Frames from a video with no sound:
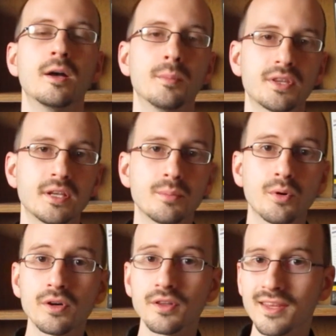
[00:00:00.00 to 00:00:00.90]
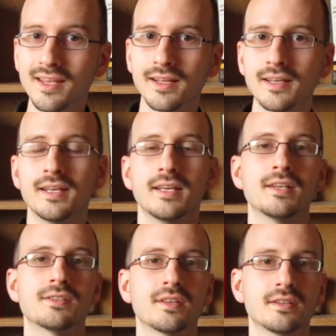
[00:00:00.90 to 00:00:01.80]
but the important thing
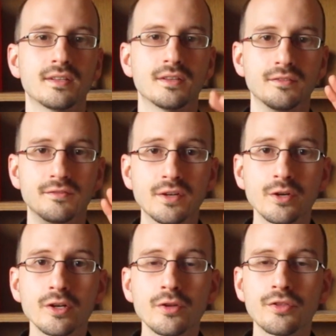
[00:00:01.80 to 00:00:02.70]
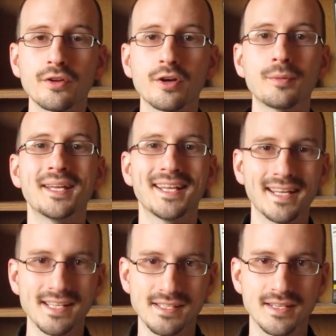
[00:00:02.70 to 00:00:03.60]
is that the virial theorem
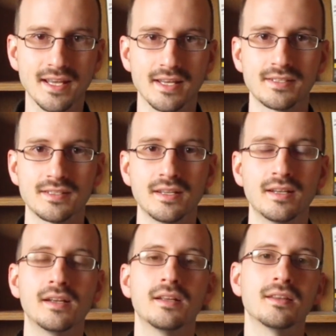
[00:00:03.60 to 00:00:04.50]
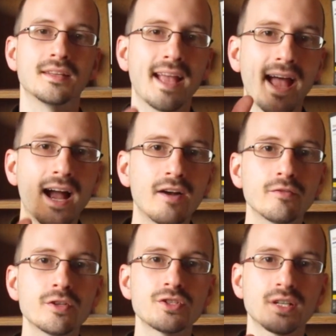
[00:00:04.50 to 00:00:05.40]
is this. The
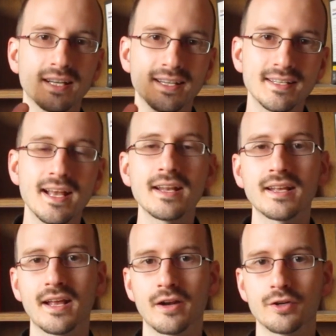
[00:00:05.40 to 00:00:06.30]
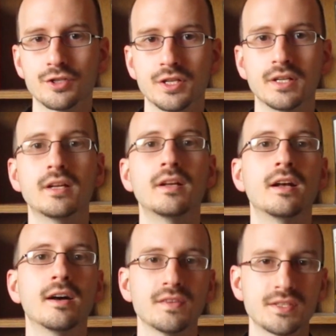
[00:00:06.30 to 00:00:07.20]
average kinetic energy
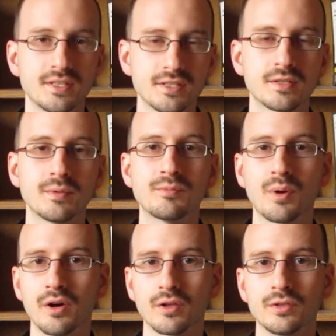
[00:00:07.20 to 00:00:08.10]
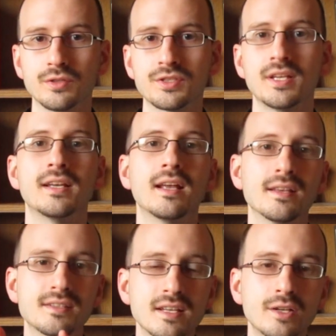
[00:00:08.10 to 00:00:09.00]
of a system of particles
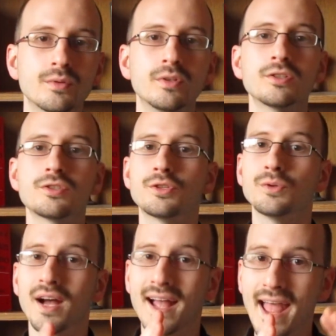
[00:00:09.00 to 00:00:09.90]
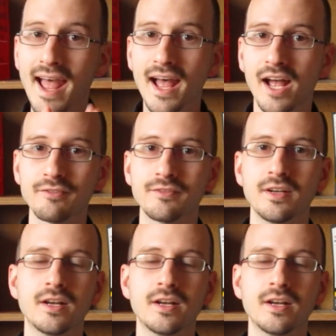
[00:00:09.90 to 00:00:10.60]
is equal to a half